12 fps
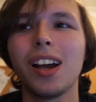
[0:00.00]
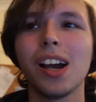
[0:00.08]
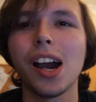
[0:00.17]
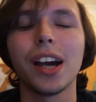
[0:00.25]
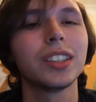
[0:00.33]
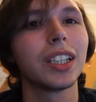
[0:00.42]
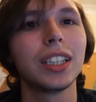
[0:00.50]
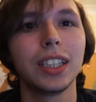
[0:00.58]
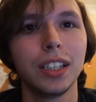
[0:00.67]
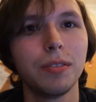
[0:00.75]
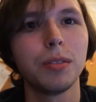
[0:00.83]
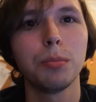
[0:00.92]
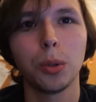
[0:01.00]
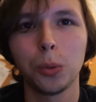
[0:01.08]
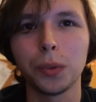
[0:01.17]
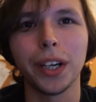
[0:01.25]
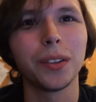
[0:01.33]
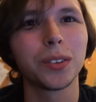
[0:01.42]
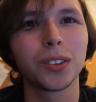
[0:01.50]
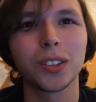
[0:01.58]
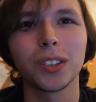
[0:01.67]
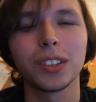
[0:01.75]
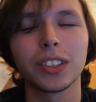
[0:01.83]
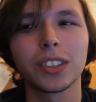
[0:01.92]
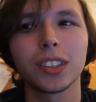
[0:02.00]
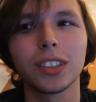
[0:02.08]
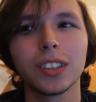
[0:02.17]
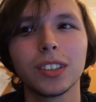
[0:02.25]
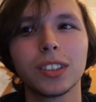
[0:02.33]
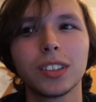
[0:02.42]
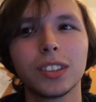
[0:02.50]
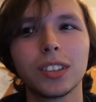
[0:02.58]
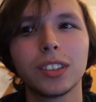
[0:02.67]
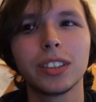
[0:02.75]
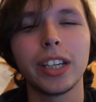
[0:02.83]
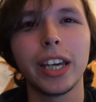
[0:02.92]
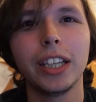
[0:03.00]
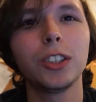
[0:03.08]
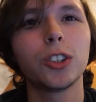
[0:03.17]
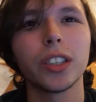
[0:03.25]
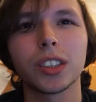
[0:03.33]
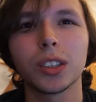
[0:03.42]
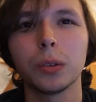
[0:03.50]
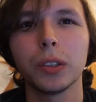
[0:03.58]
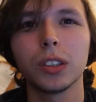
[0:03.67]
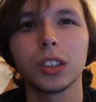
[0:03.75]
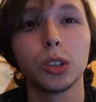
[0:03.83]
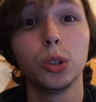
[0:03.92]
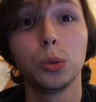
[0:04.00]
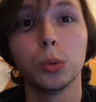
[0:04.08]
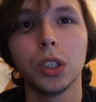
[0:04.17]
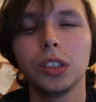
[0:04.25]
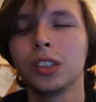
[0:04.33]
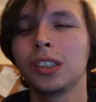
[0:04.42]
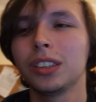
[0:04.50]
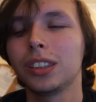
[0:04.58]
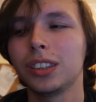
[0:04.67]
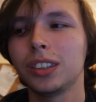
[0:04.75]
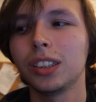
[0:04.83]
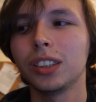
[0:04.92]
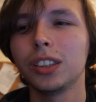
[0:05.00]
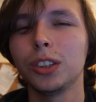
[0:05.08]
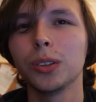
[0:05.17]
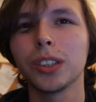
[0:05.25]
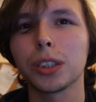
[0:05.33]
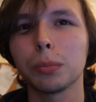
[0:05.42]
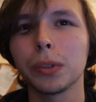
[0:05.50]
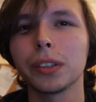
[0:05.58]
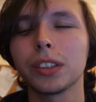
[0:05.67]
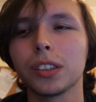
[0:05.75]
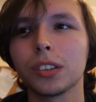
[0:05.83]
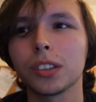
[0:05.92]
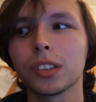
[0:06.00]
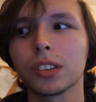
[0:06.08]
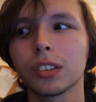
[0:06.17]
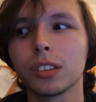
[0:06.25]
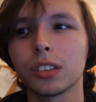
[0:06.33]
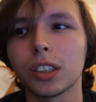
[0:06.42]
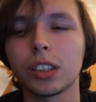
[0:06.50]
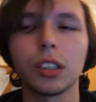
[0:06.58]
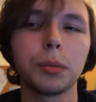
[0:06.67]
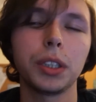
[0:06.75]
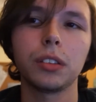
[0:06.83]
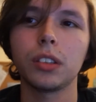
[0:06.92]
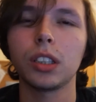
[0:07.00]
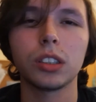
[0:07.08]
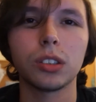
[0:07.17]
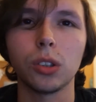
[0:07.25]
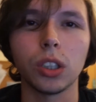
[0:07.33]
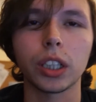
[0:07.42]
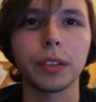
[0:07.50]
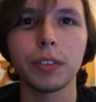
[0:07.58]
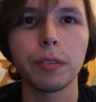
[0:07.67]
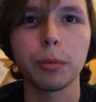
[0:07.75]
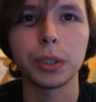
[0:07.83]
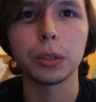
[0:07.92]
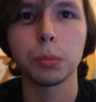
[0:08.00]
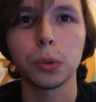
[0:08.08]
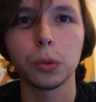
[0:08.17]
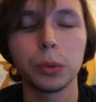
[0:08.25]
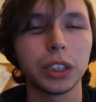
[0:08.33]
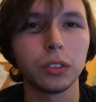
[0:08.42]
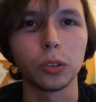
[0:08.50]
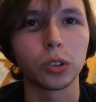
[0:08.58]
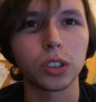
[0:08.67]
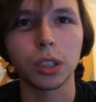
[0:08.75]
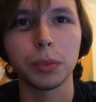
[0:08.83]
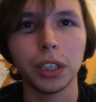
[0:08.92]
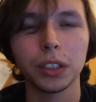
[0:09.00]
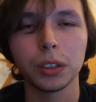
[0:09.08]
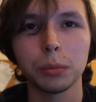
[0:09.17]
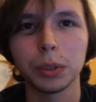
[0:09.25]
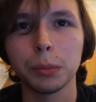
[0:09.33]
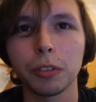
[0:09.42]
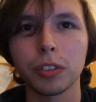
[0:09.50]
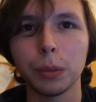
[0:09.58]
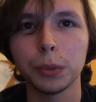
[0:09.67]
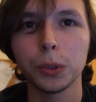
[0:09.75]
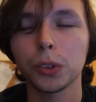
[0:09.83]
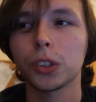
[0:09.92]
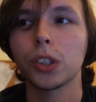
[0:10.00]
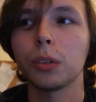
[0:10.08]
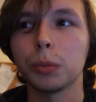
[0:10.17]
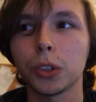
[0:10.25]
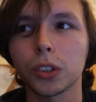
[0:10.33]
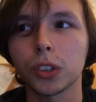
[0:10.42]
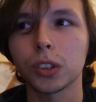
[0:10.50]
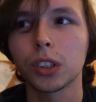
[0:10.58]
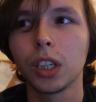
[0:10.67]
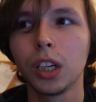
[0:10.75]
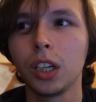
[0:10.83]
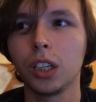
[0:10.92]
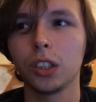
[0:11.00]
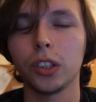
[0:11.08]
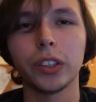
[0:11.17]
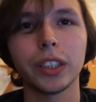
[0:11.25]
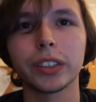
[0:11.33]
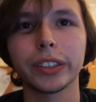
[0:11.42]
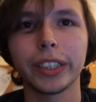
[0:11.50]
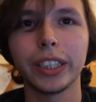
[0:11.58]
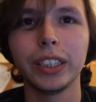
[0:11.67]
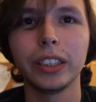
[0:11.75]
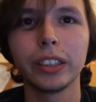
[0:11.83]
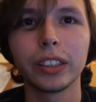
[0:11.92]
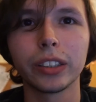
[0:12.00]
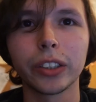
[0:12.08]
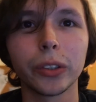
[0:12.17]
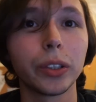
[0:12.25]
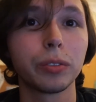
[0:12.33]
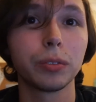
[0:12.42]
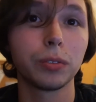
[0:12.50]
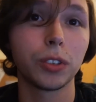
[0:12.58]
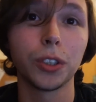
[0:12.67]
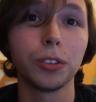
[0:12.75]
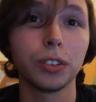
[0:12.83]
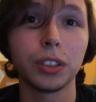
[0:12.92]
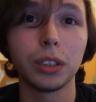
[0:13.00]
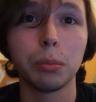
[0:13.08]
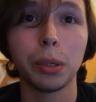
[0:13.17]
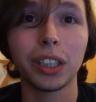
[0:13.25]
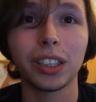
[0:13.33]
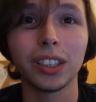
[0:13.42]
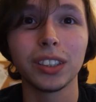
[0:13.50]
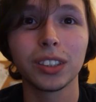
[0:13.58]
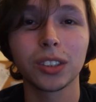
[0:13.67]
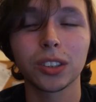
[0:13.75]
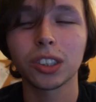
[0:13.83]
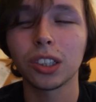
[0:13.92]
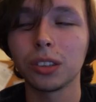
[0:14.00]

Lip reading: and I live in Poole now. So it's a interesting one. It's a new one, a new experience. And I mean, it's not like I've never been to Poole. We used to come down here, me and my family, all the time. We used to go down to the quay and go for the bike nights,